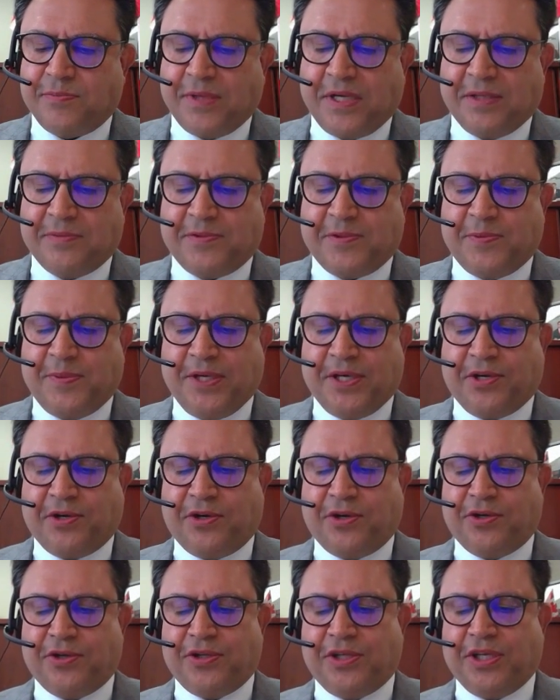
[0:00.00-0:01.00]
Madam
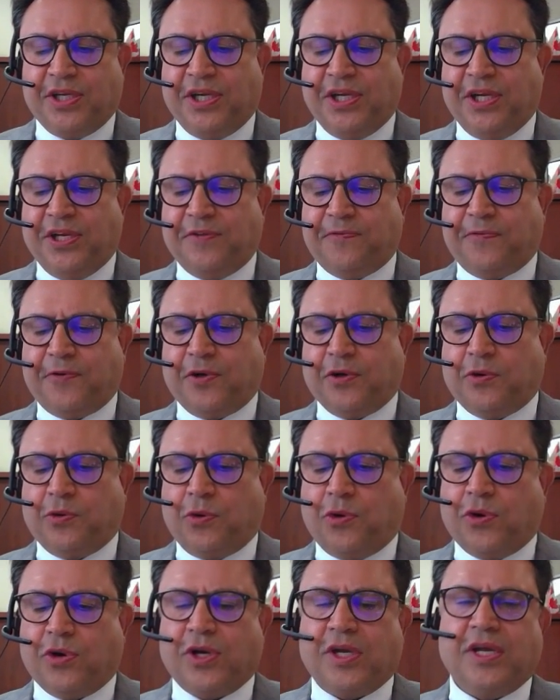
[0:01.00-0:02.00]
Speaker, the need for an
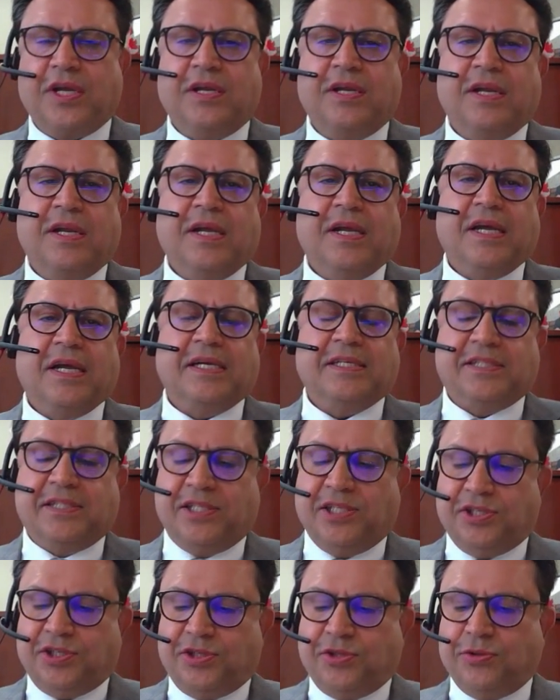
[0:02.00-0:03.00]
organ and
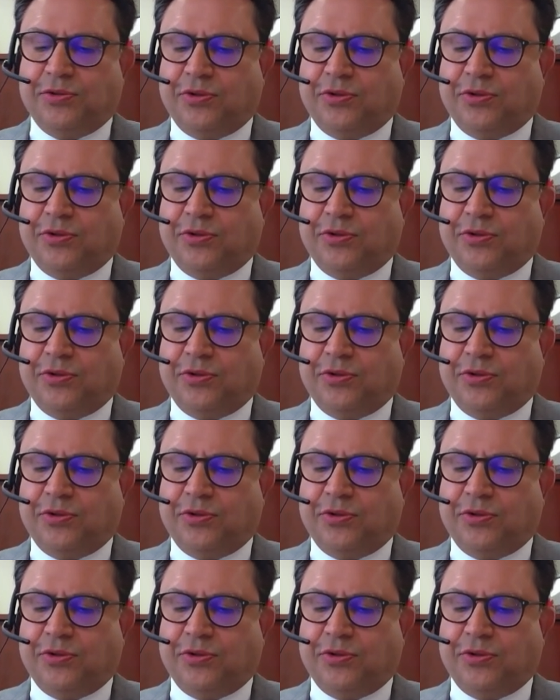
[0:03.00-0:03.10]
tissue